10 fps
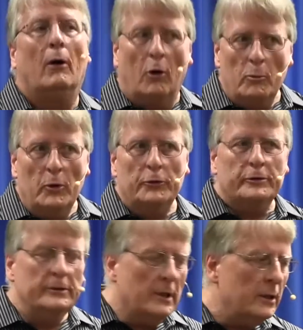
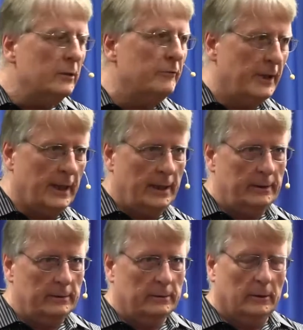Almost none of
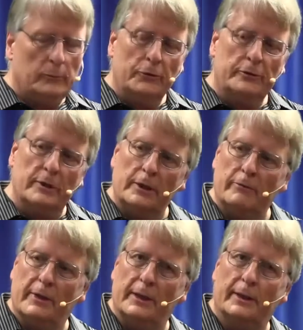that
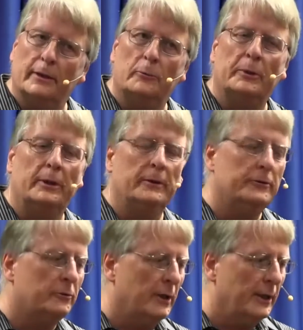NLP
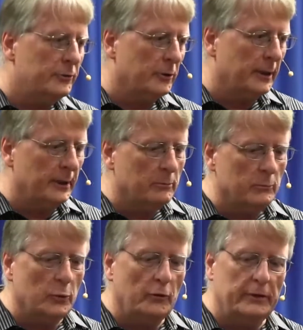that's gradually
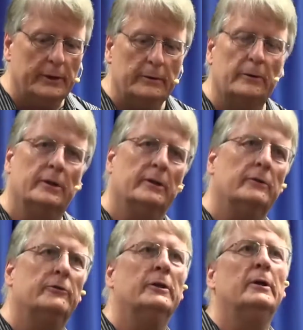moved into
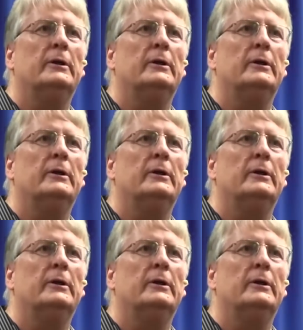things